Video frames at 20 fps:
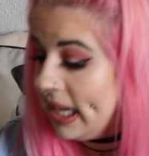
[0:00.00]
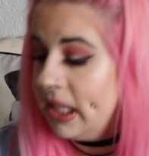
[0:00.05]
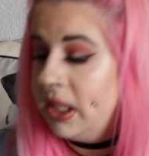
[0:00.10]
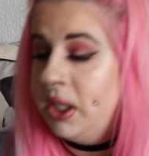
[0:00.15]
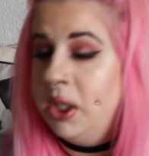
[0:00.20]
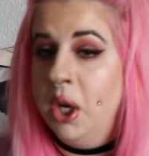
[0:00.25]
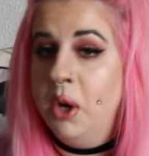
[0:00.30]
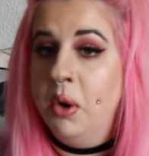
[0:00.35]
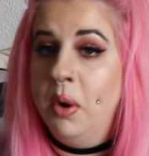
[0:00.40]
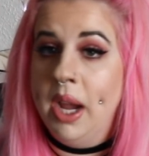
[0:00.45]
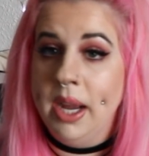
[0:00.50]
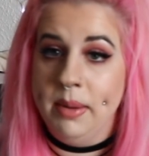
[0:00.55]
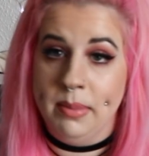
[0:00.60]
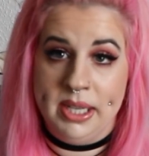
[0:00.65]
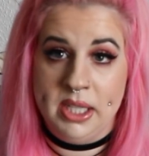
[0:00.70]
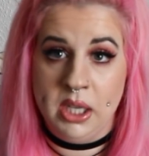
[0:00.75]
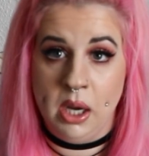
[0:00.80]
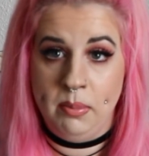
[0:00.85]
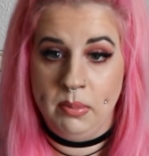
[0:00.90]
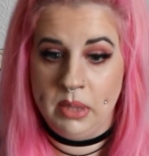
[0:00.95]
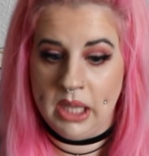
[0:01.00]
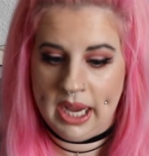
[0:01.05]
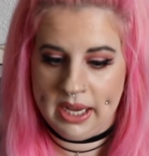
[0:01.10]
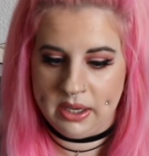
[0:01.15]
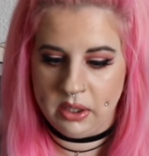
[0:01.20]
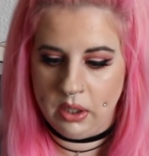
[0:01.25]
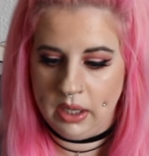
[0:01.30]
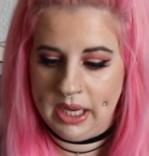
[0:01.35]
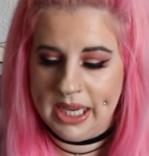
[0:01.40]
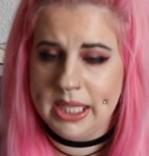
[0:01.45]
So, and my Tumblr
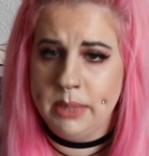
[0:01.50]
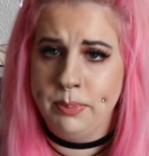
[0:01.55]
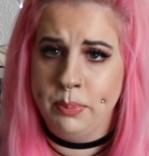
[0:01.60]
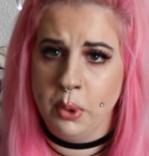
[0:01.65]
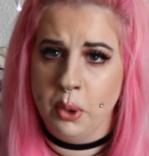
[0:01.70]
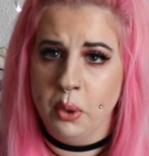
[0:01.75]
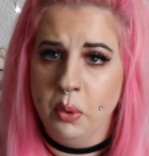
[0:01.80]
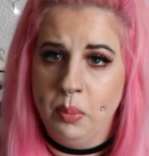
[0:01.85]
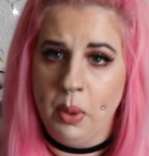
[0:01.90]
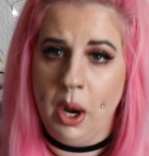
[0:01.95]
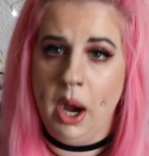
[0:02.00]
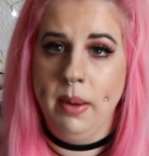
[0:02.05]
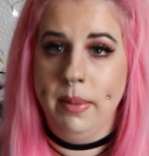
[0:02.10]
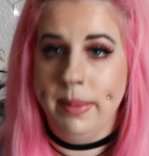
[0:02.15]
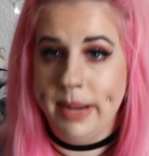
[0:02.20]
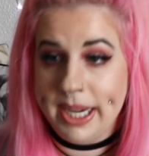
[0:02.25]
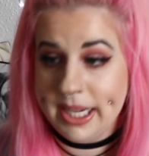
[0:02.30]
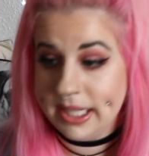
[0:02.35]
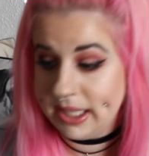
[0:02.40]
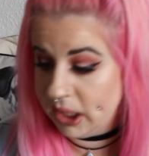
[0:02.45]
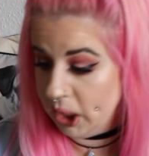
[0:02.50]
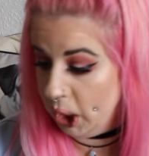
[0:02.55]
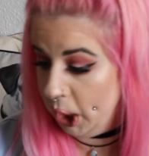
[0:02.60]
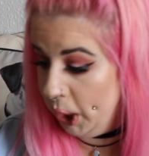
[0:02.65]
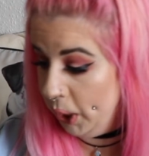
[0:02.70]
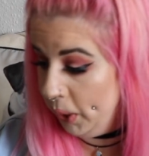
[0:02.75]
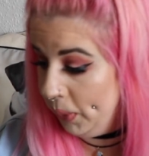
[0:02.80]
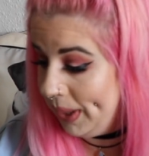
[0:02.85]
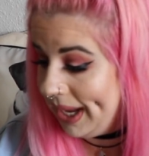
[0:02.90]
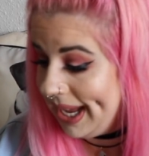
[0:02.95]
handle is Brutal Barbie.
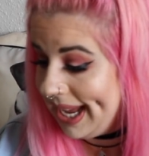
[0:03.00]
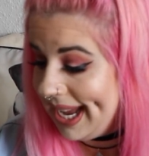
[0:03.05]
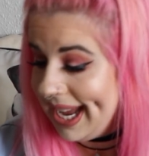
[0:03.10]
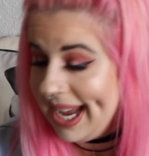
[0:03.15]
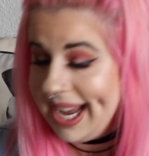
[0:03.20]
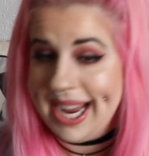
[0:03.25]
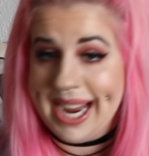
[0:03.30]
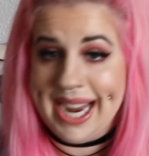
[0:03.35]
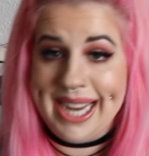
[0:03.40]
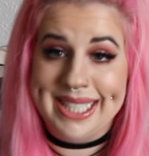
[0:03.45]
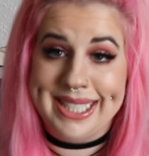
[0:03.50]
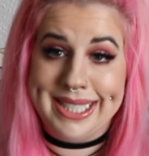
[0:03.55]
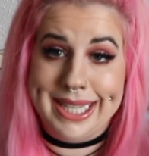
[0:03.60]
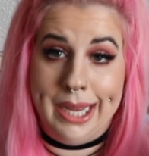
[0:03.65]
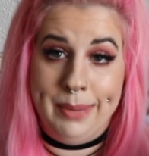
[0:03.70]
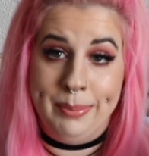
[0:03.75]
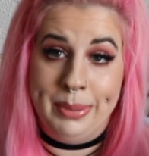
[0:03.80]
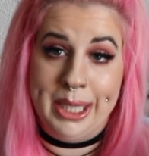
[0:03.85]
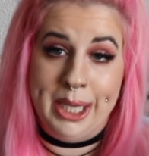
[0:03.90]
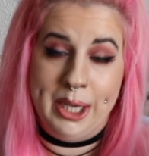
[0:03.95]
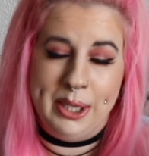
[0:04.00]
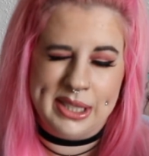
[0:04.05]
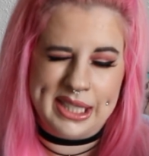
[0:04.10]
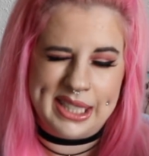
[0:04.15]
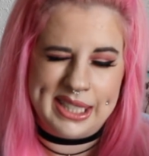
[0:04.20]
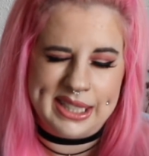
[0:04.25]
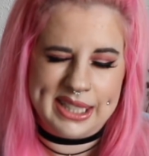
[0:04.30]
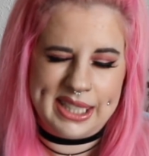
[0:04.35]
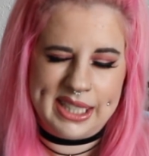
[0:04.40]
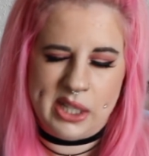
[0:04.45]
So, it's down below.
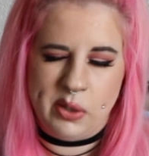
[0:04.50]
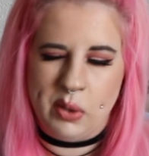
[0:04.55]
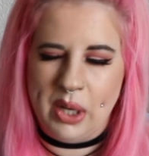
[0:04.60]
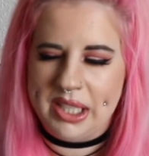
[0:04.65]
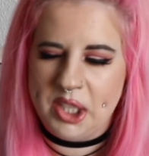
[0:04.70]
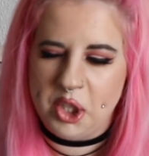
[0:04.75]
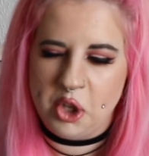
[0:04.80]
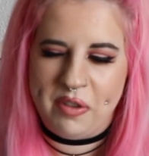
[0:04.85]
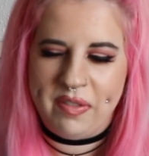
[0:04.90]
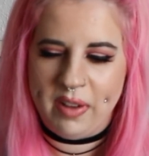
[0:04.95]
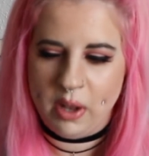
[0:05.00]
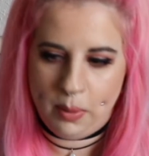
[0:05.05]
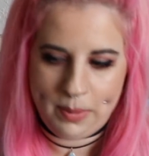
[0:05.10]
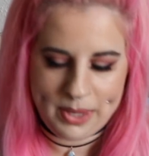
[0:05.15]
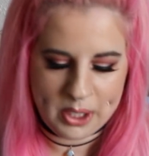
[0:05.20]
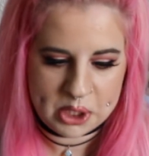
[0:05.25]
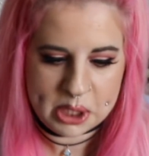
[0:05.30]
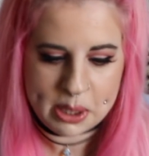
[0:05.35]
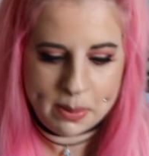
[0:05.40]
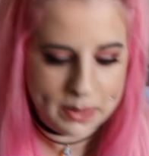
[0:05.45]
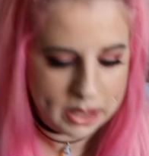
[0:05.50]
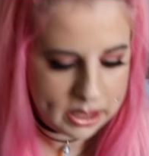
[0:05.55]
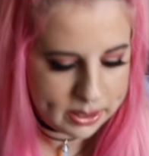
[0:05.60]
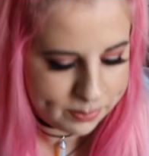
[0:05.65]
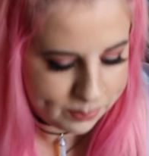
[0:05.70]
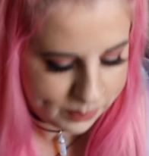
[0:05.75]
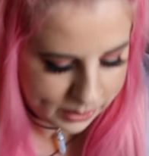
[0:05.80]
You guys should follow me on Tumblr.